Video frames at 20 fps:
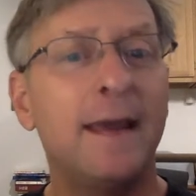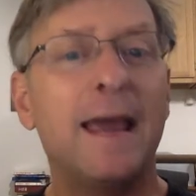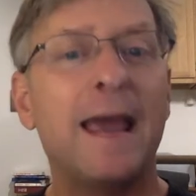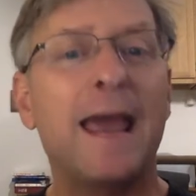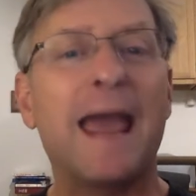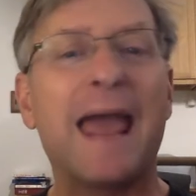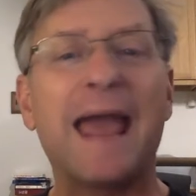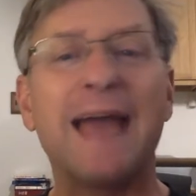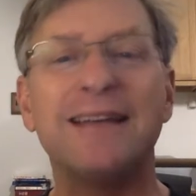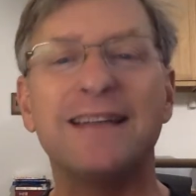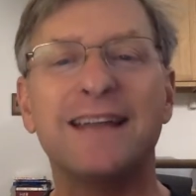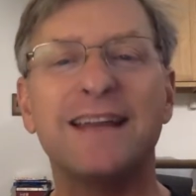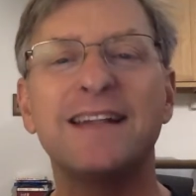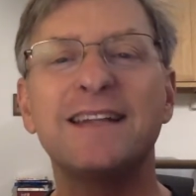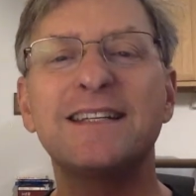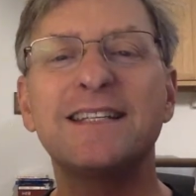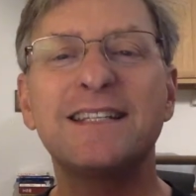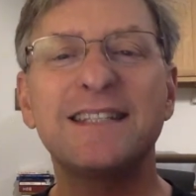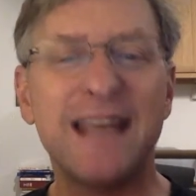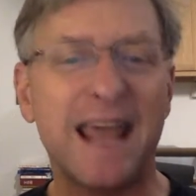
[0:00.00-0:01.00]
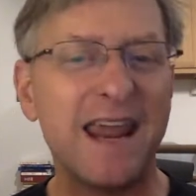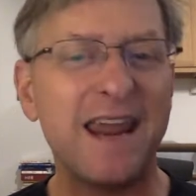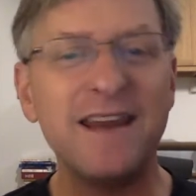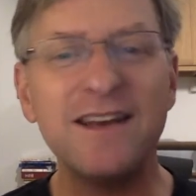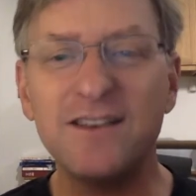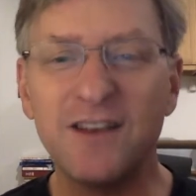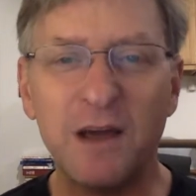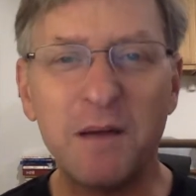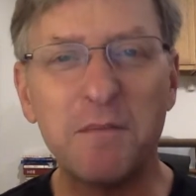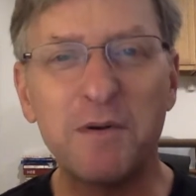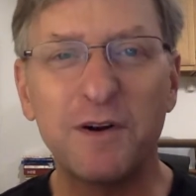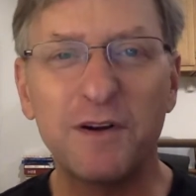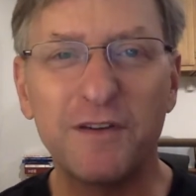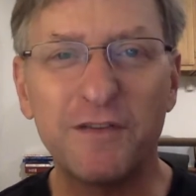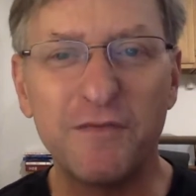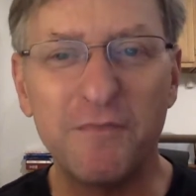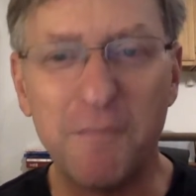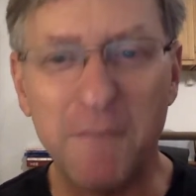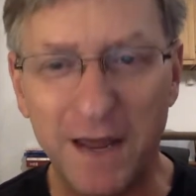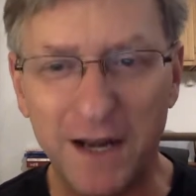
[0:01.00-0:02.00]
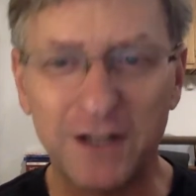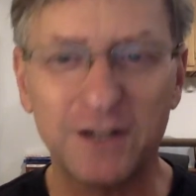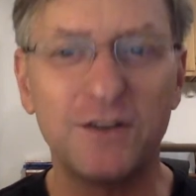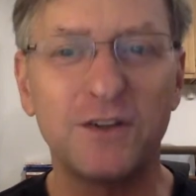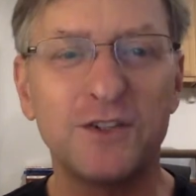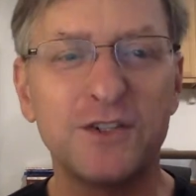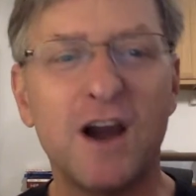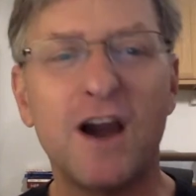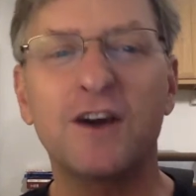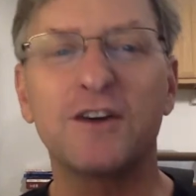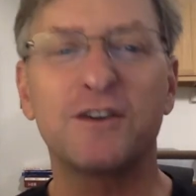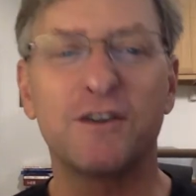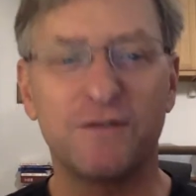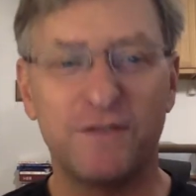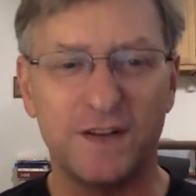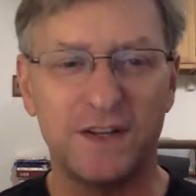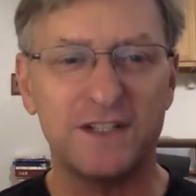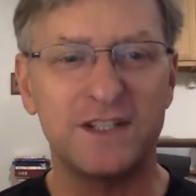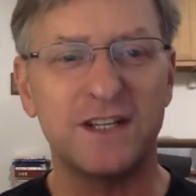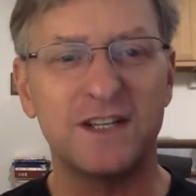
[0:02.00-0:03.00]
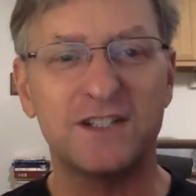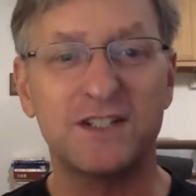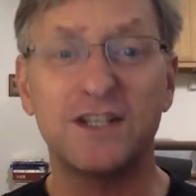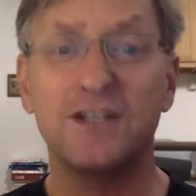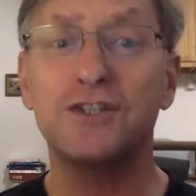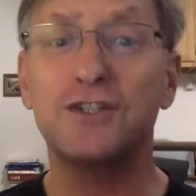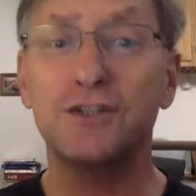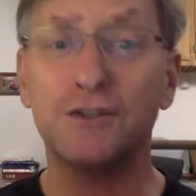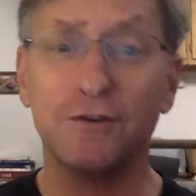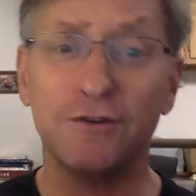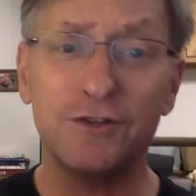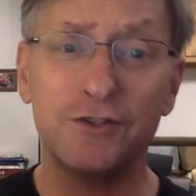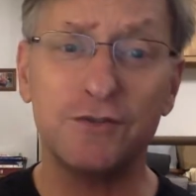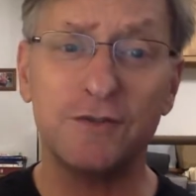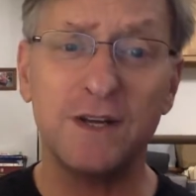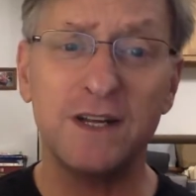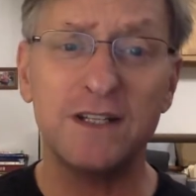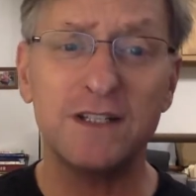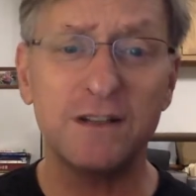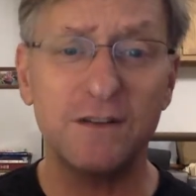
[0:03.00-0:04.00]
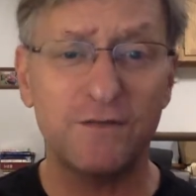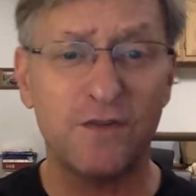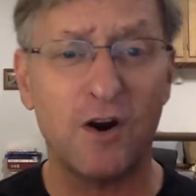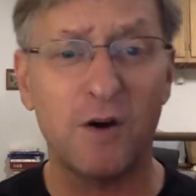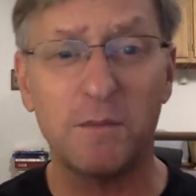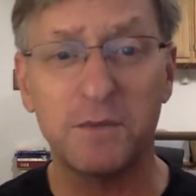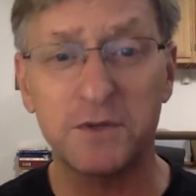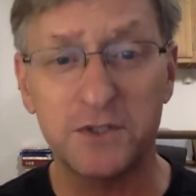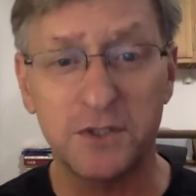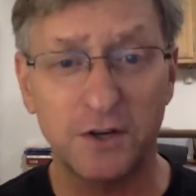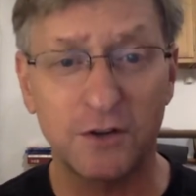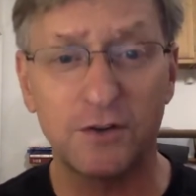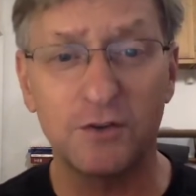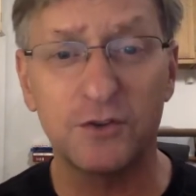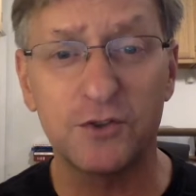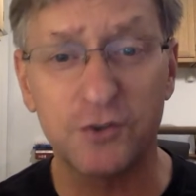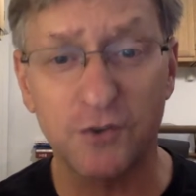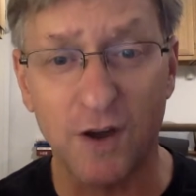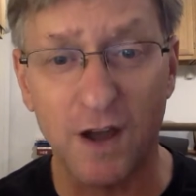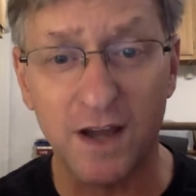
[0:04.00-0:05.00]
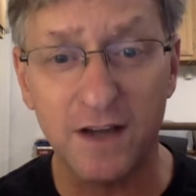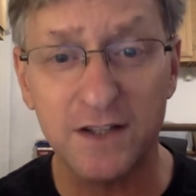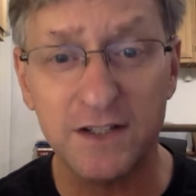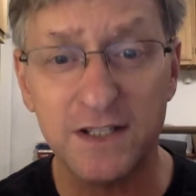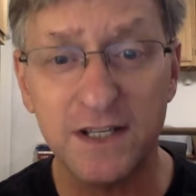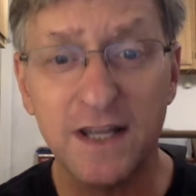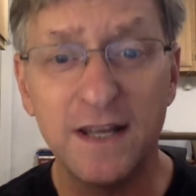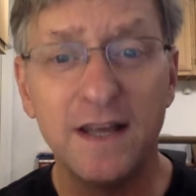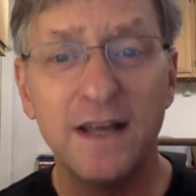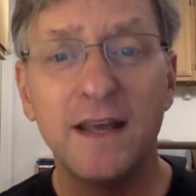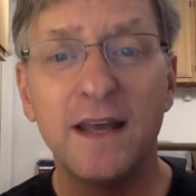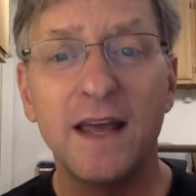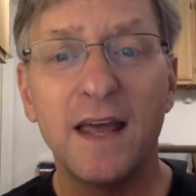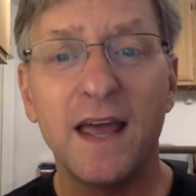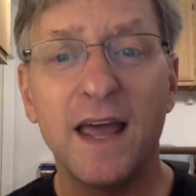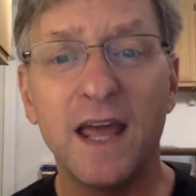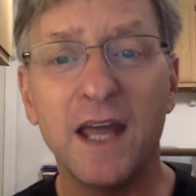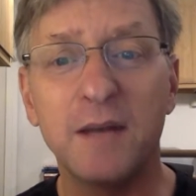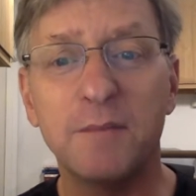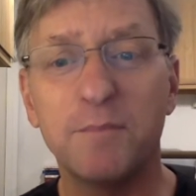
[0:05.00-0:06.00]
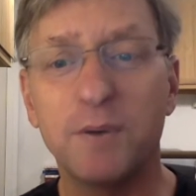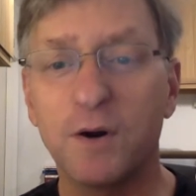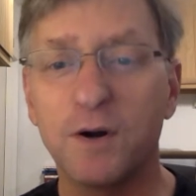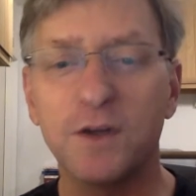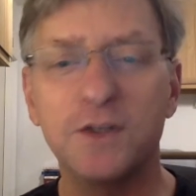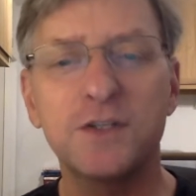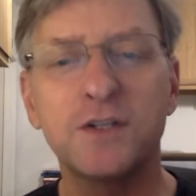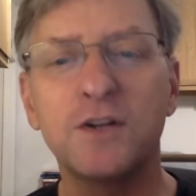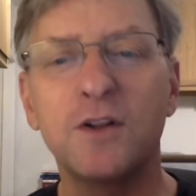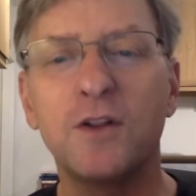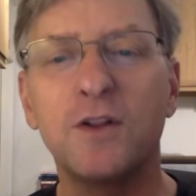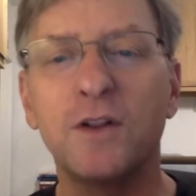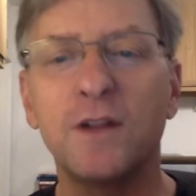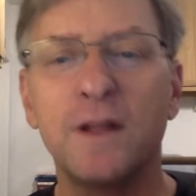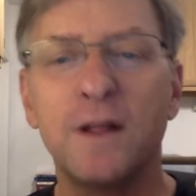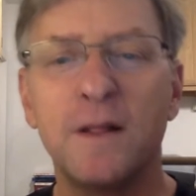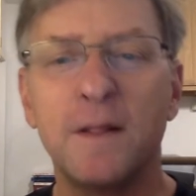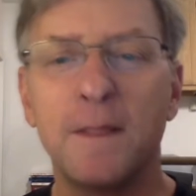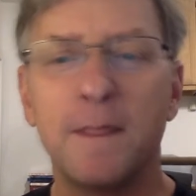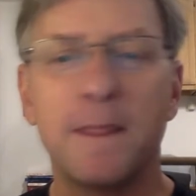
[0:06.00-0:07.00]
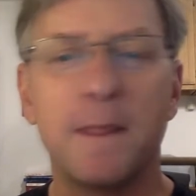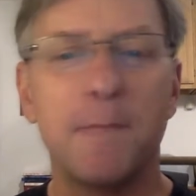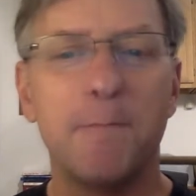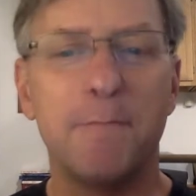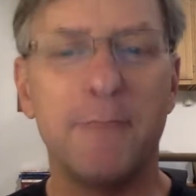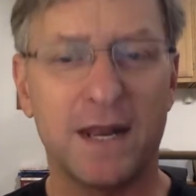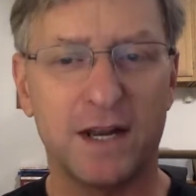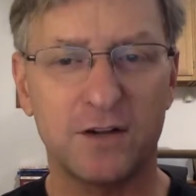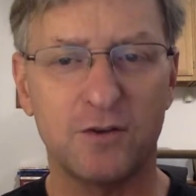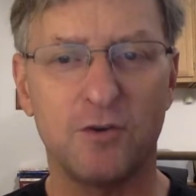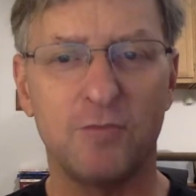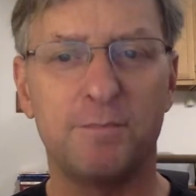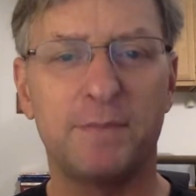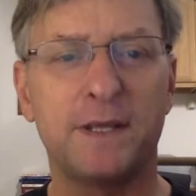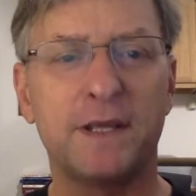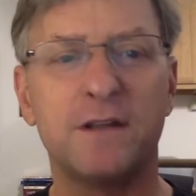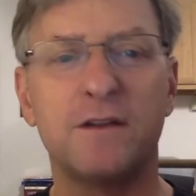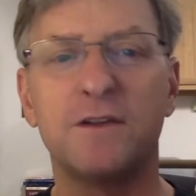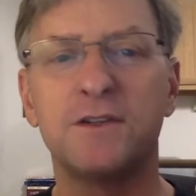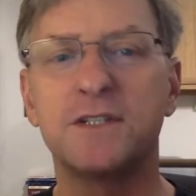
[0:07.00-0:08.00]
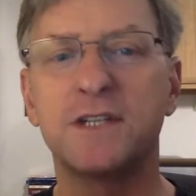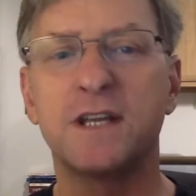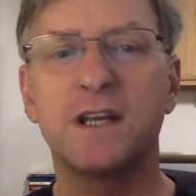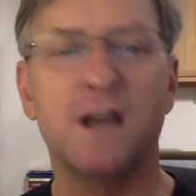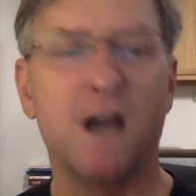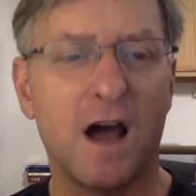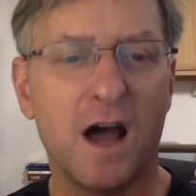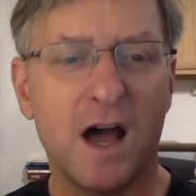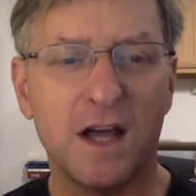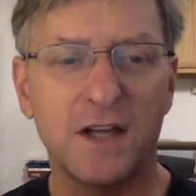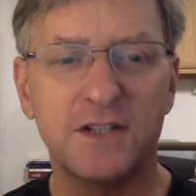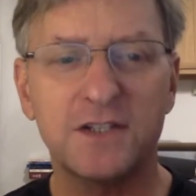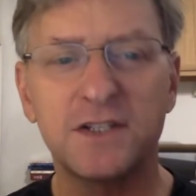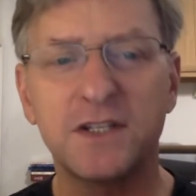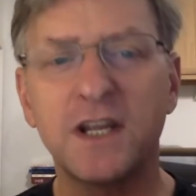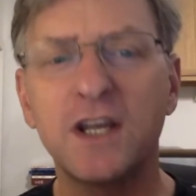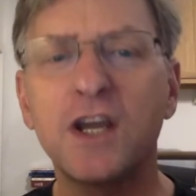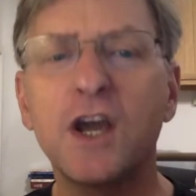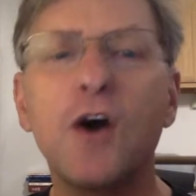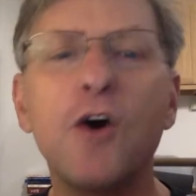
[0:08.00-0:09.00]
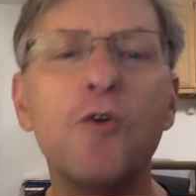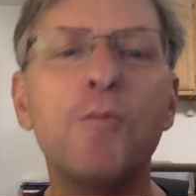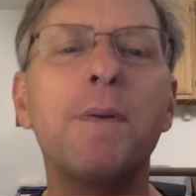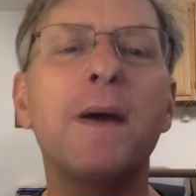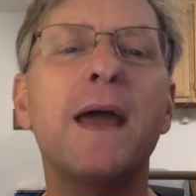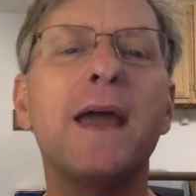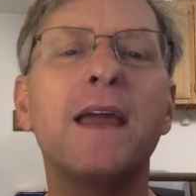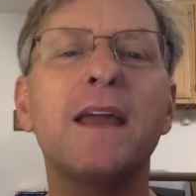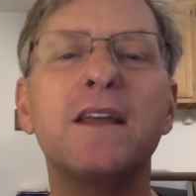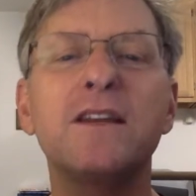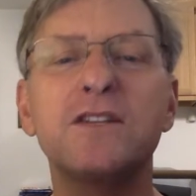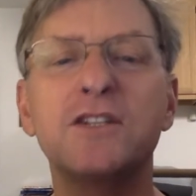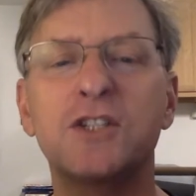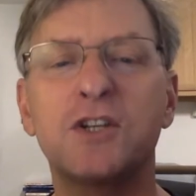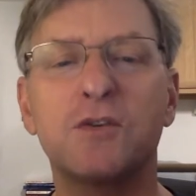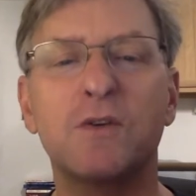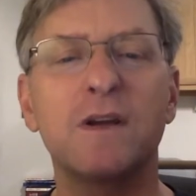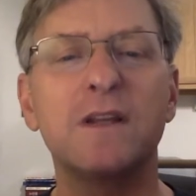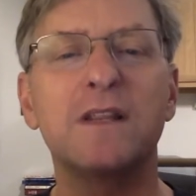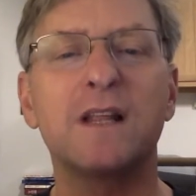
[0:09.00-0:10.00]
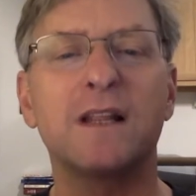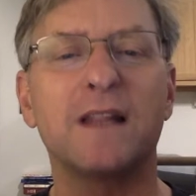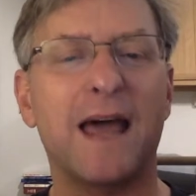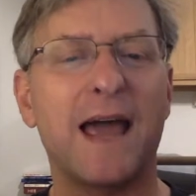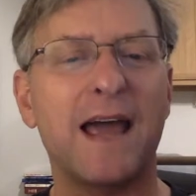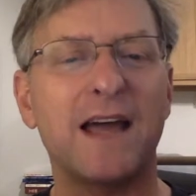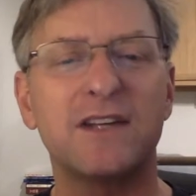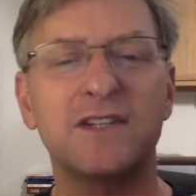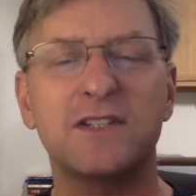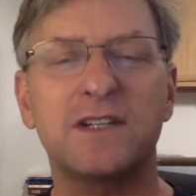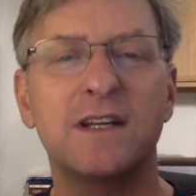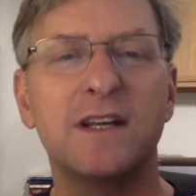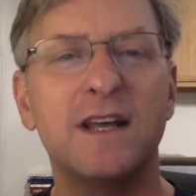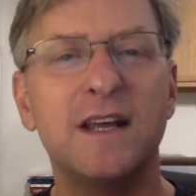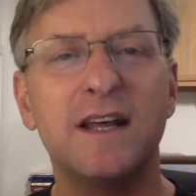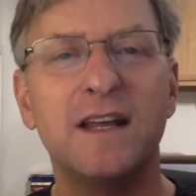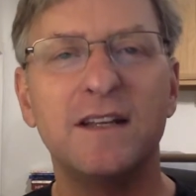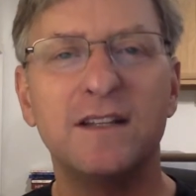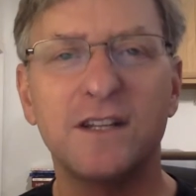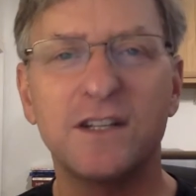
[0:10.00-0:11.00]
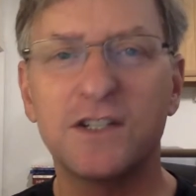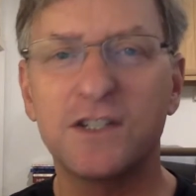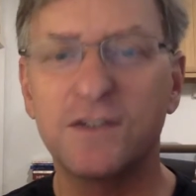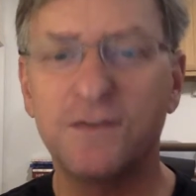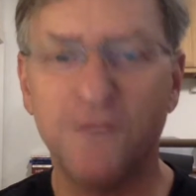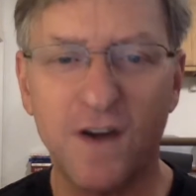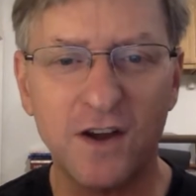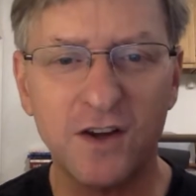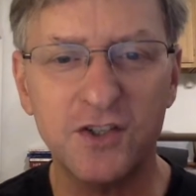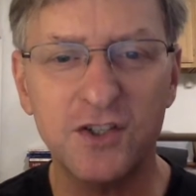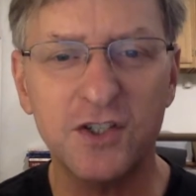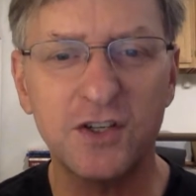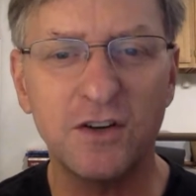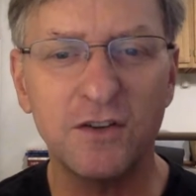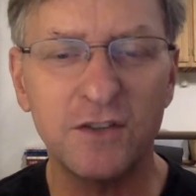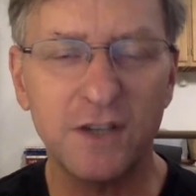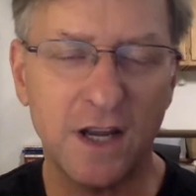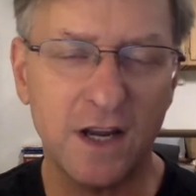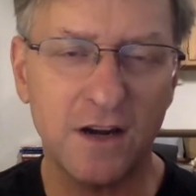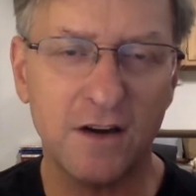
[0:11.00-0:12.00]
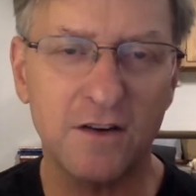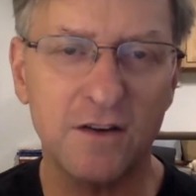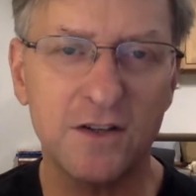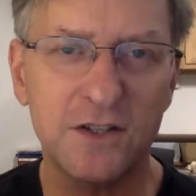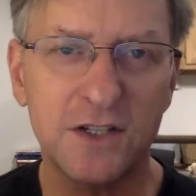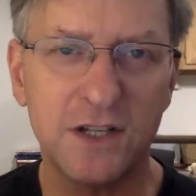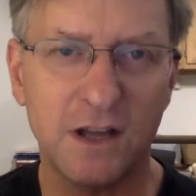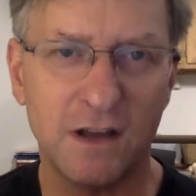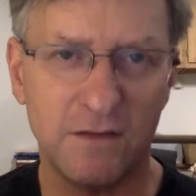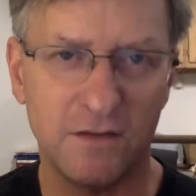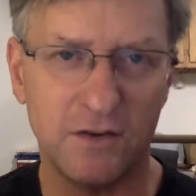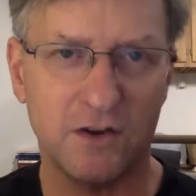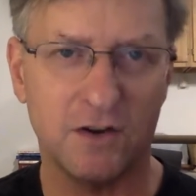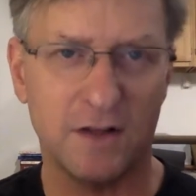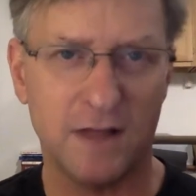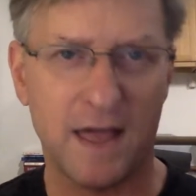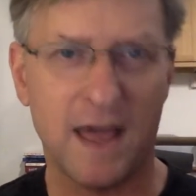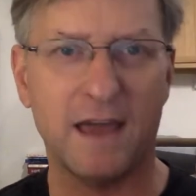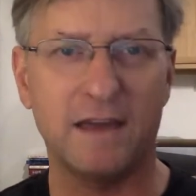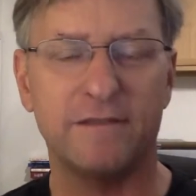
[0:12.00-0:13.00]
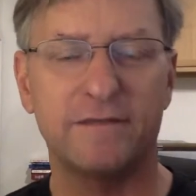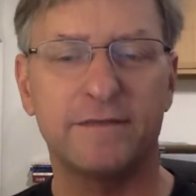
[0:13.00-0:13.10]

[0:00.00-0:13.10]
and an insane number of medical doctor visits, surgeries and pharmaceutical drugs, and personal medical bills and costs and co-pays during the last dysfunctional years of your life.